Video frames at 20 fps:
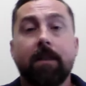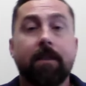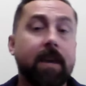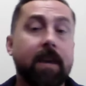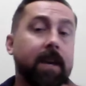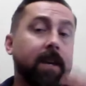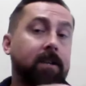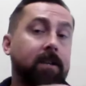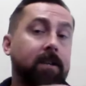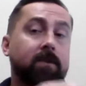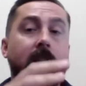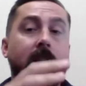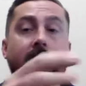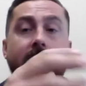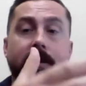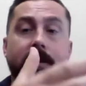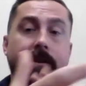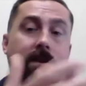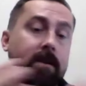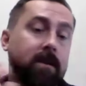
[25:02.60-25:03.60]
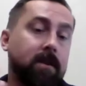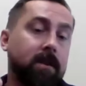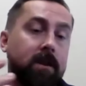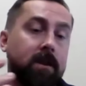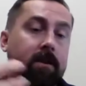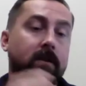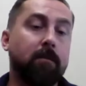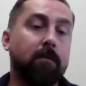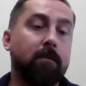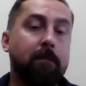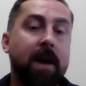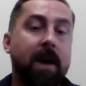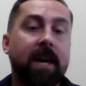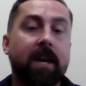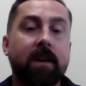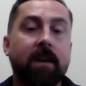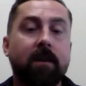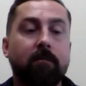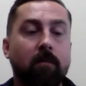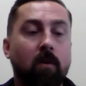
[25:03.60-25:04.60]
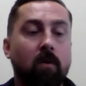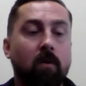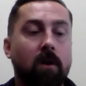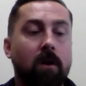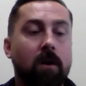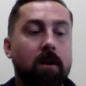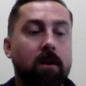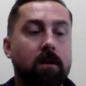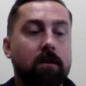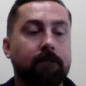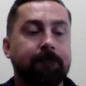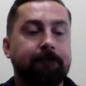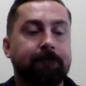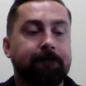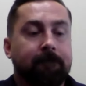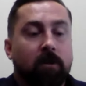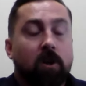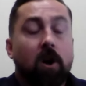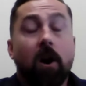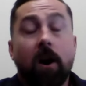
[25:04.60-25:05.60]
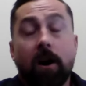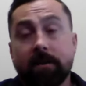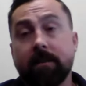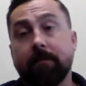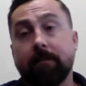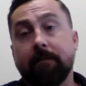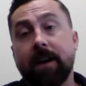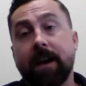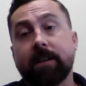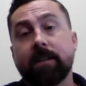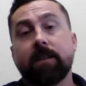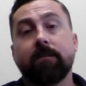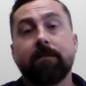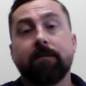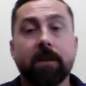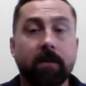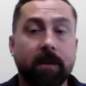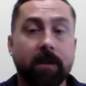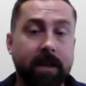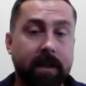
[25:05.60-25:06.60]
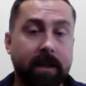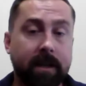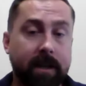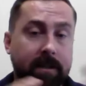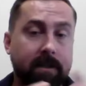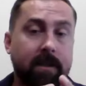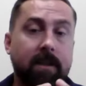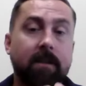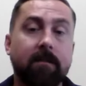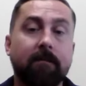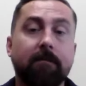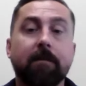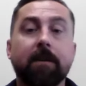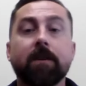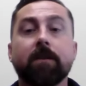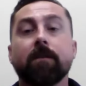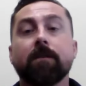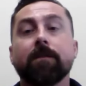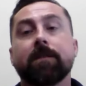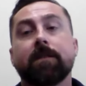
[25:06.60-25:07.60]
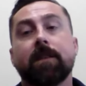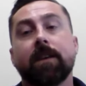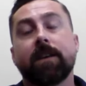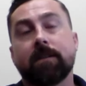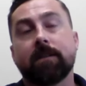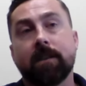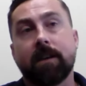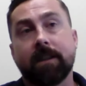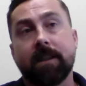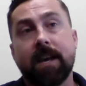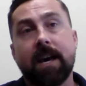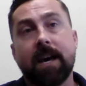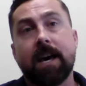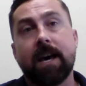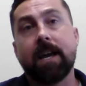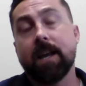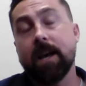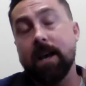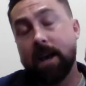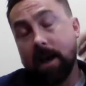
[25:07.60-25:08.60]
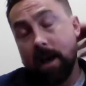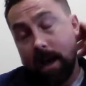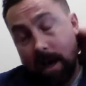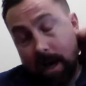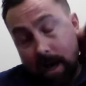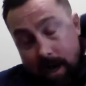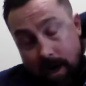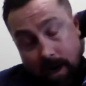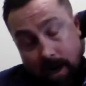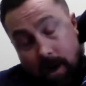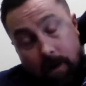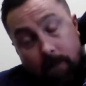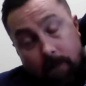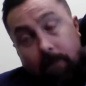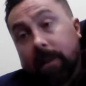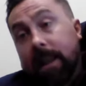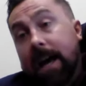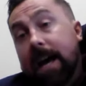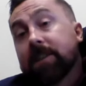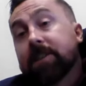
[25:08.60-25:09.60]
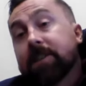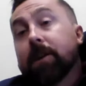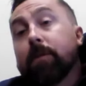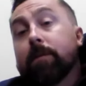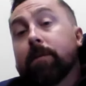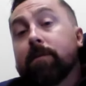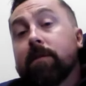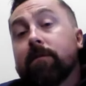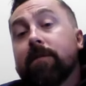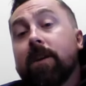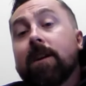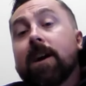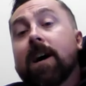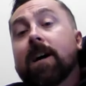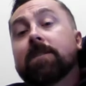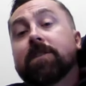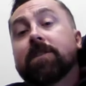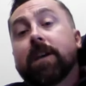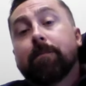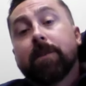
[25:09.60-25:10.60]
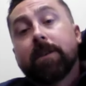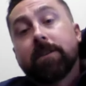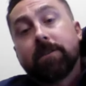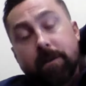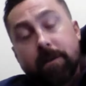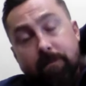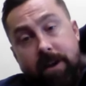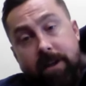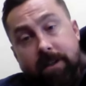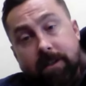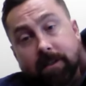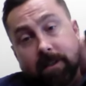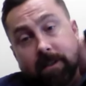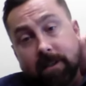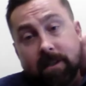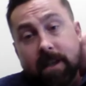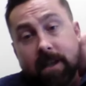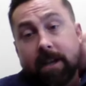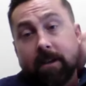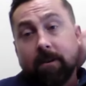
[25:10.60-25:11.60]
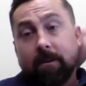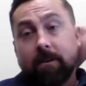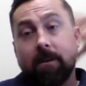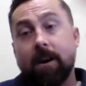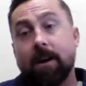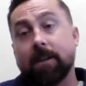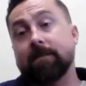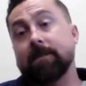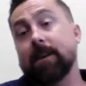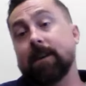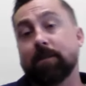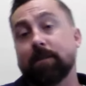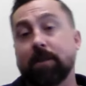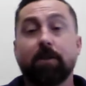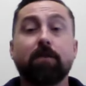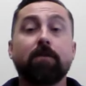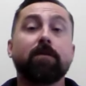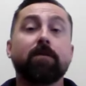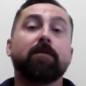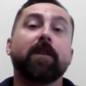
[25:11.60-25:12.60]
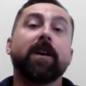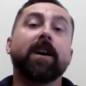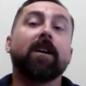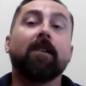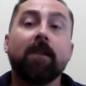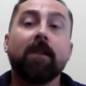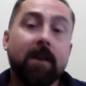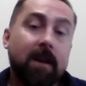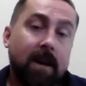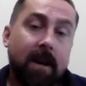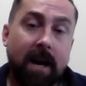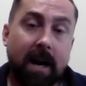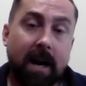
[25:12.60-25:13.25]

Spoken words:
things trying to, you know, make it more cost effective, you know, condensing fields, things like that. Last year, we moved our non-championship races in cyclocross, and that was a huge fail